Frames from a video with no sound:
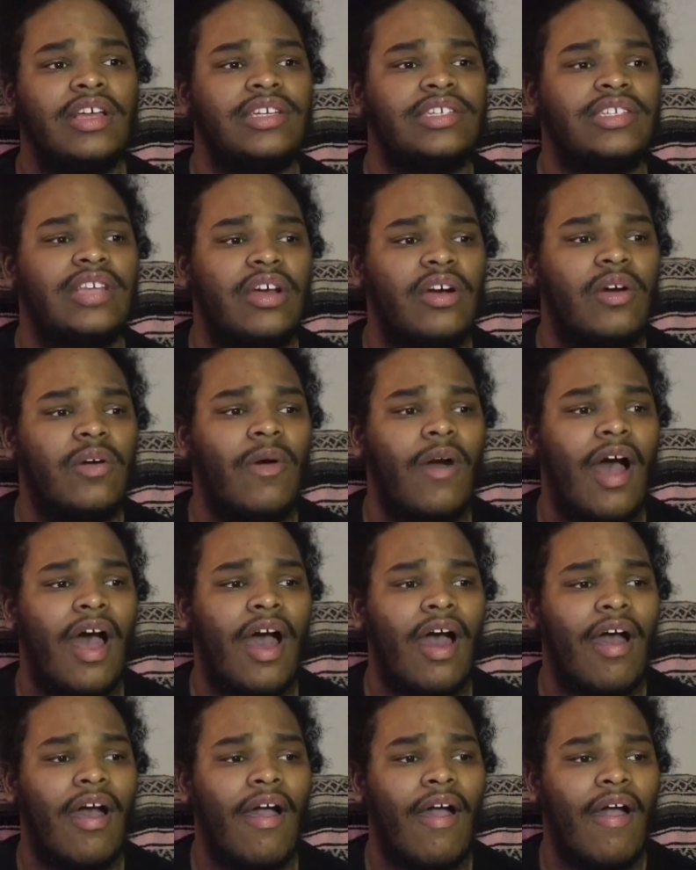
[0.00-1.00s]
So
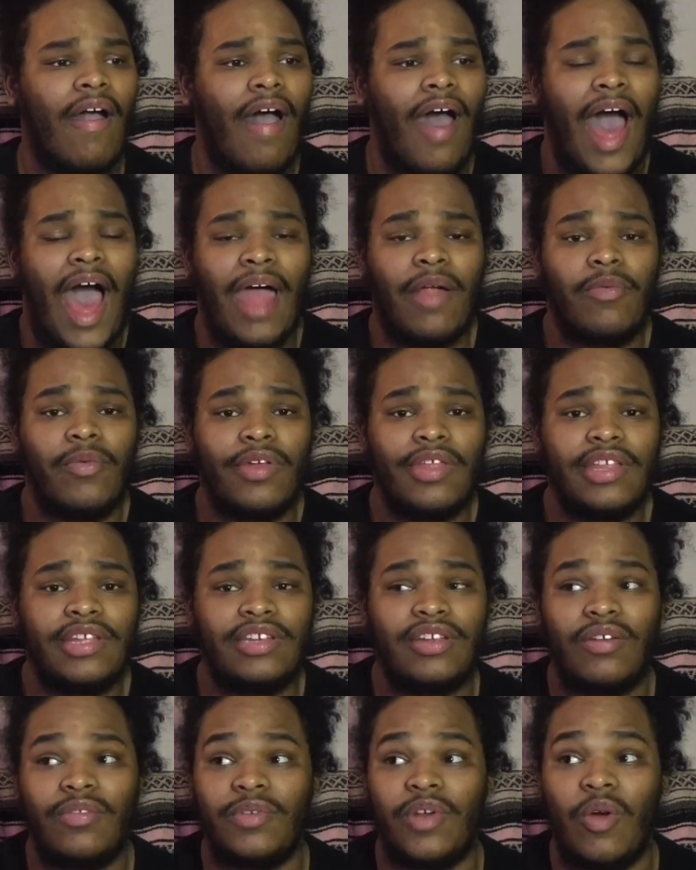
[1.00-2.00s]
I really
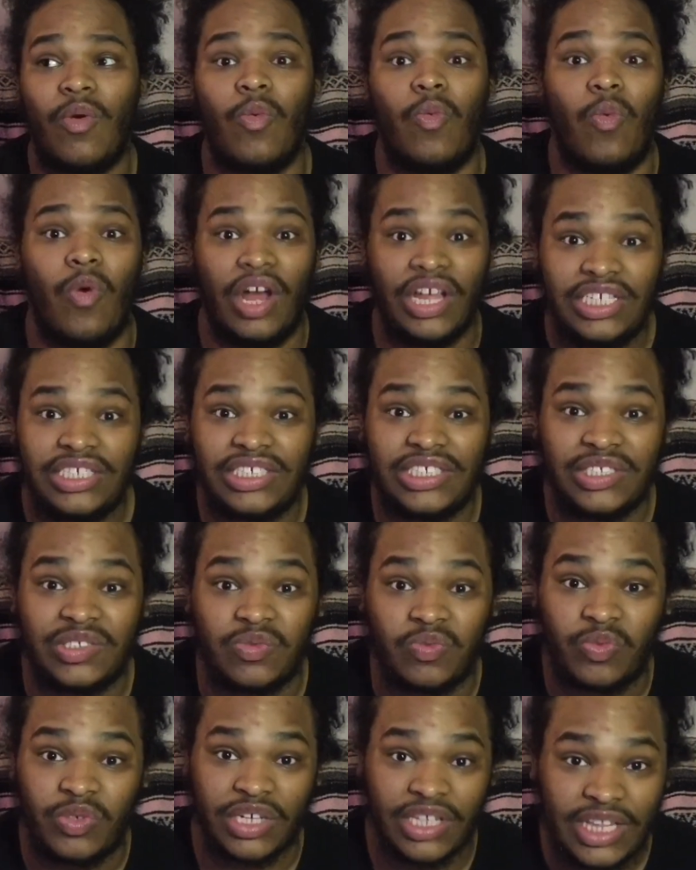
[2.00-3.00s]
don't know what
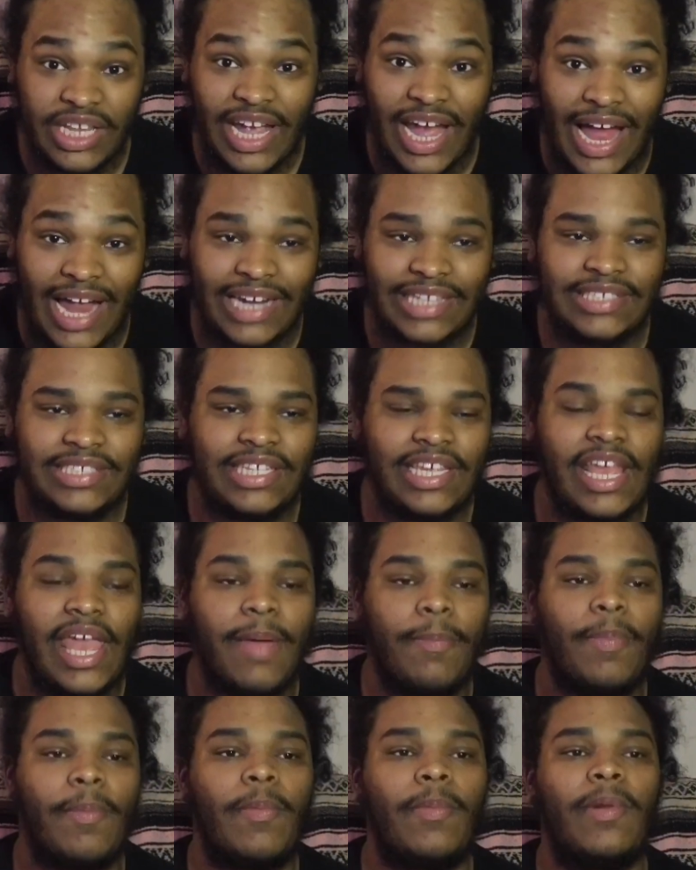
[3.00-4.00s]
she's really honestly
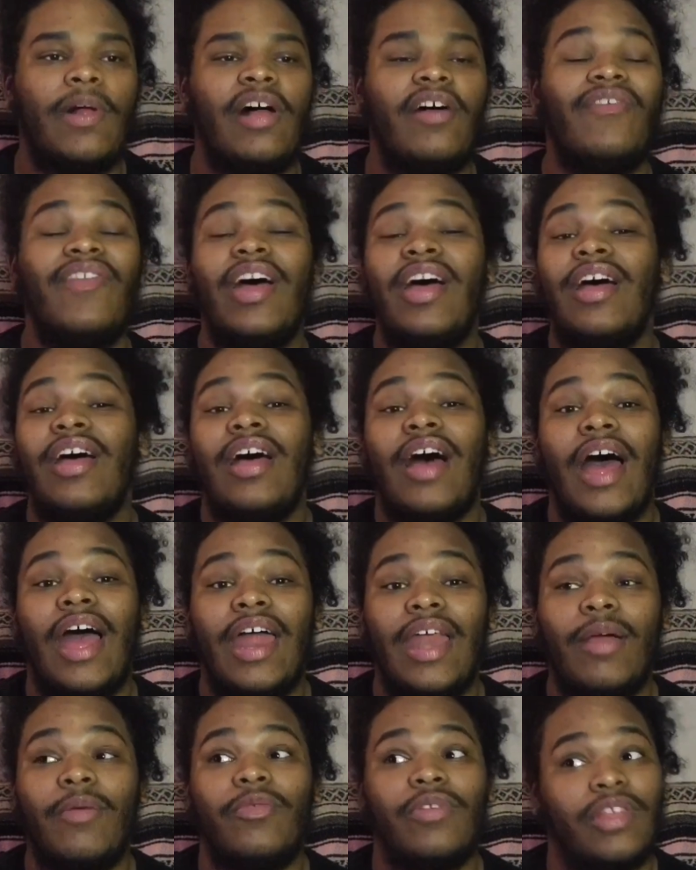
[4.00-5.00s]
capable of,
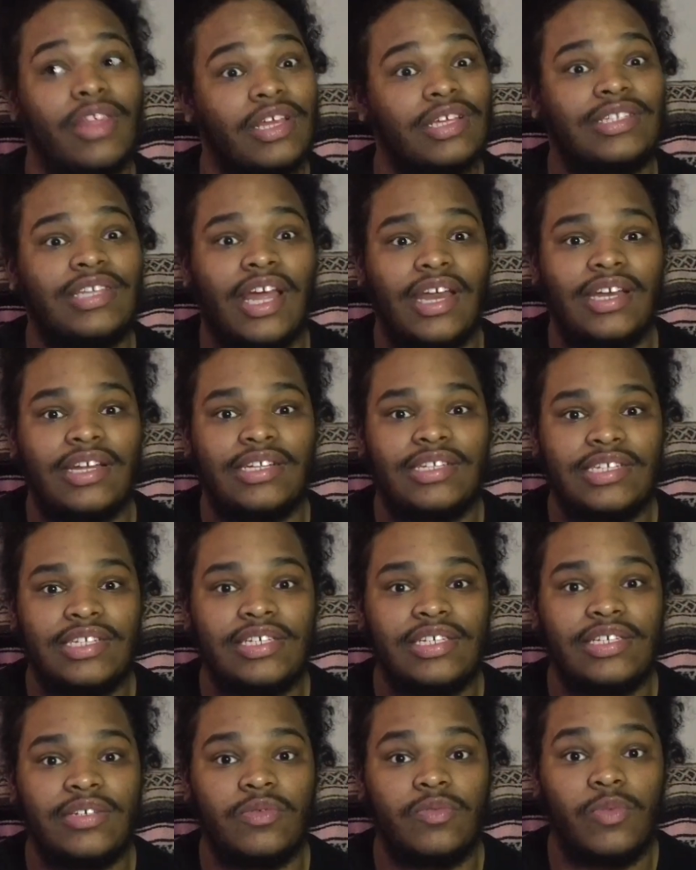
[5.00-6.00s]
and I'm really excited to
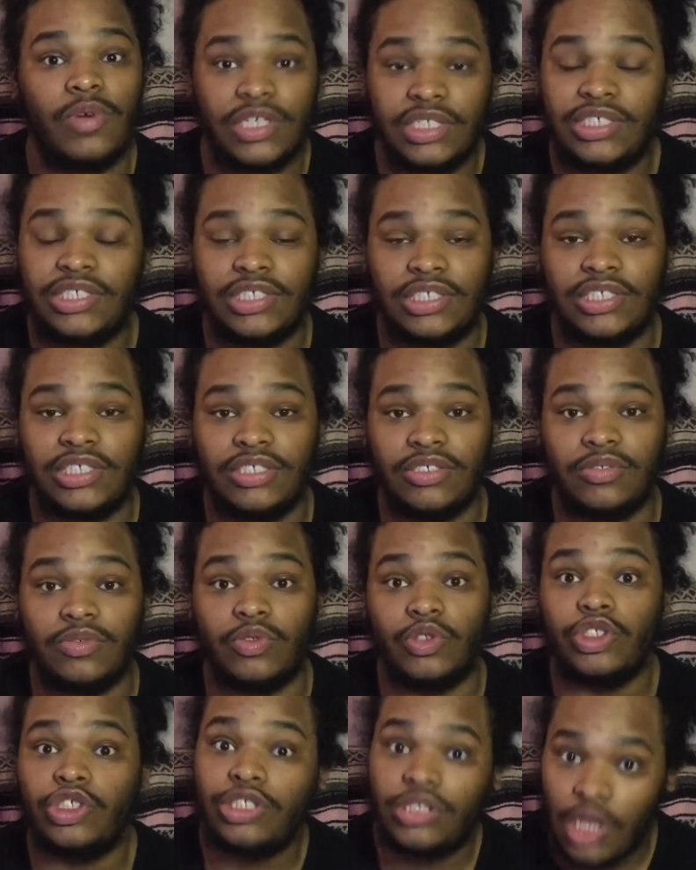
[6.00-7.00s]
see what she could
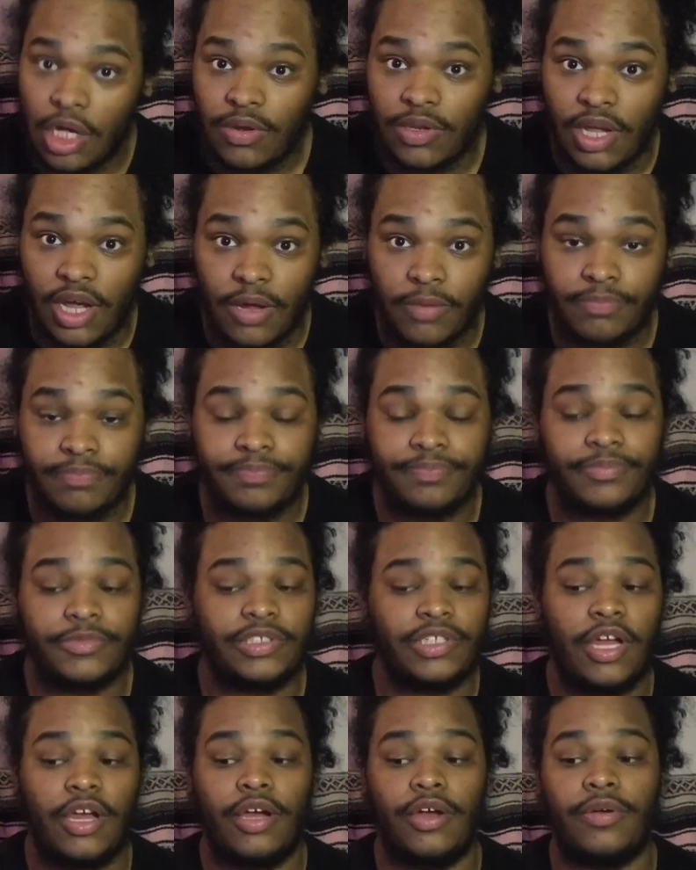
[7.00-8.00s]
do solo.
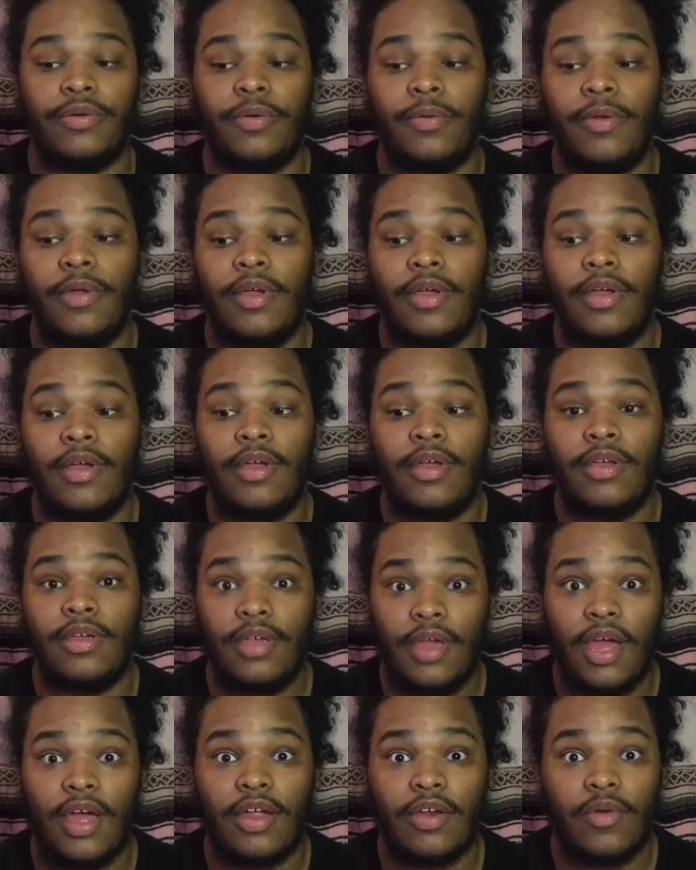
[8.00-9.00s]
So,
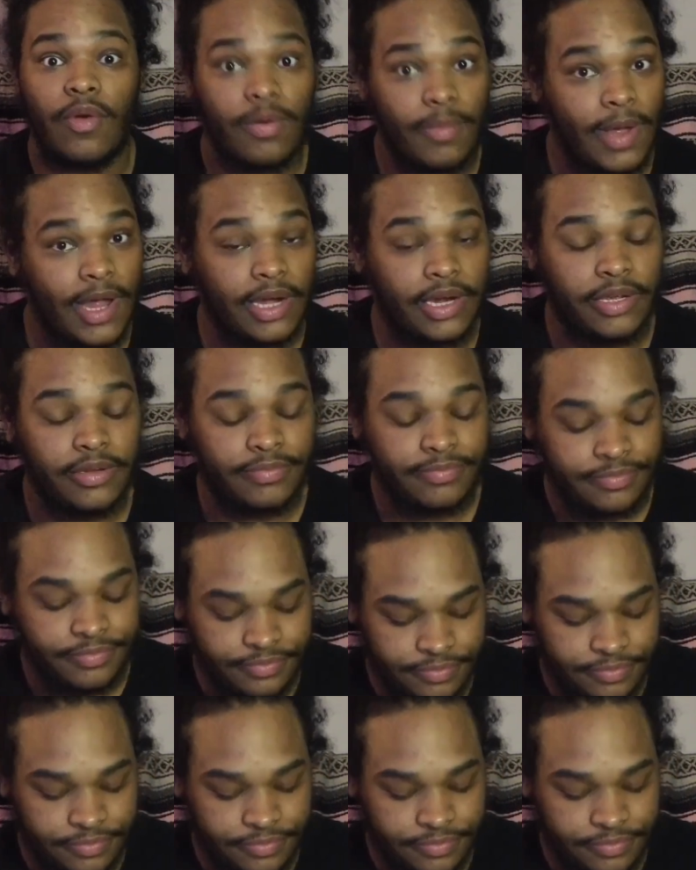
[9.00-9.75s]
yeah, Normani.